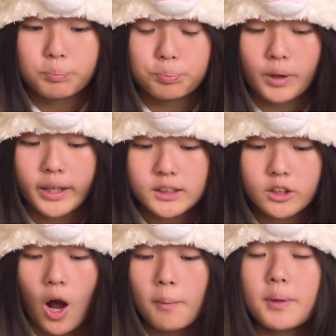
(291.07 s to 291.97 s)
breaks
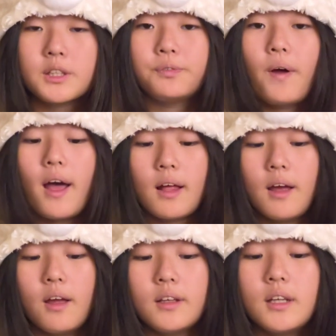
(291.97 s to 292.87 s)
complex fat
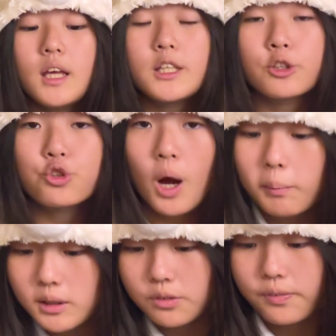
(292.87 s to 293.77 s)
into
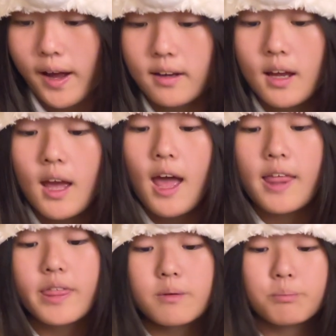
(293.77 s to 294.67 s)
droplets of fat
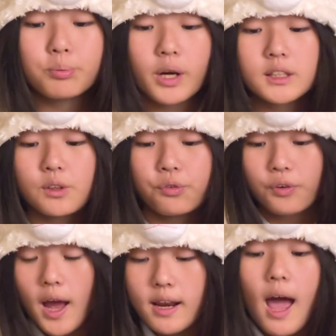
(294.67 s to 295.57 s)
and then breaks the
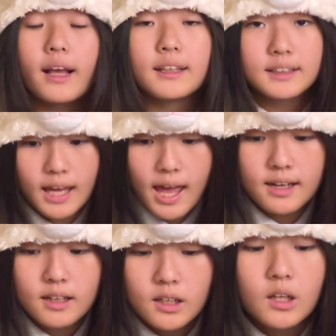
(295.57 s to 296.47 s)
fat again